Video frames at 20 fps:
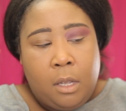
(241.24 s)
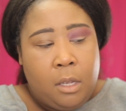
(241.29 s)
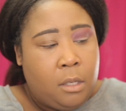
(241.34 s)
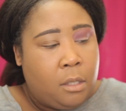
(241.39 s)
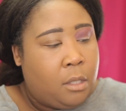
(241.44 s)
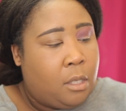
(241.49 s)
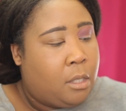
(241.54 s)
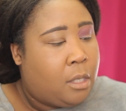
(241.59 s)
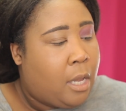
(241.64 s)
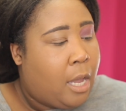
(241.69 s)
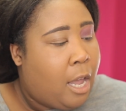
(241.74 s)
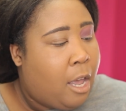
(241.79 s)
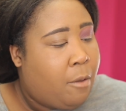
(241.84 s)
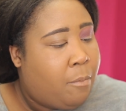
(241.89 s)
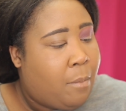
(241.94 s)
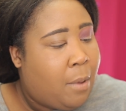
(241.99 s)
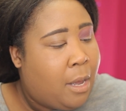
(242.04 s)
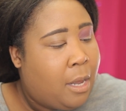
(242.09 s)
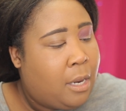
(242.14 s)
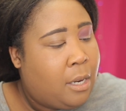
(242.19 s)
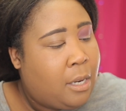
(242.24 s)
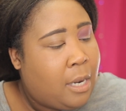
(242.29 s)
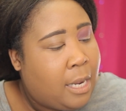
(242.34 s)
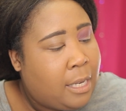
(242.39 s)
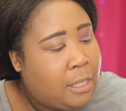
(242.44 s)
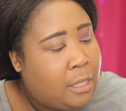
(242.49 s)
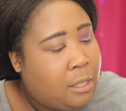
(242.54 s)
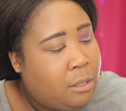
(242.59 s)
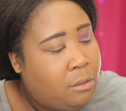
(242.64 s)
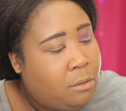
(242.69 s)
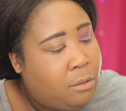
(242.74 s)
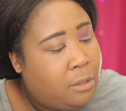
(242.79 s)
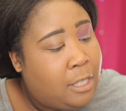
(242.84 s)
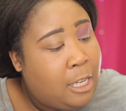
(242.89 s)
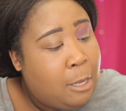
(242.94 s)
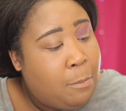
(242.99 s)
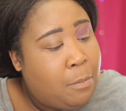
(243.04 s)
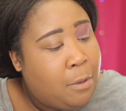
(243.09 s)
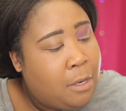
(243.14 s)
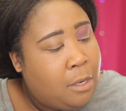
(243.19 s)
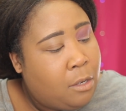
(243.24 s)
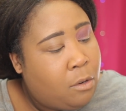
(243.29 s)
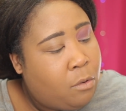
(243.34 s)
since I have my nice little deepened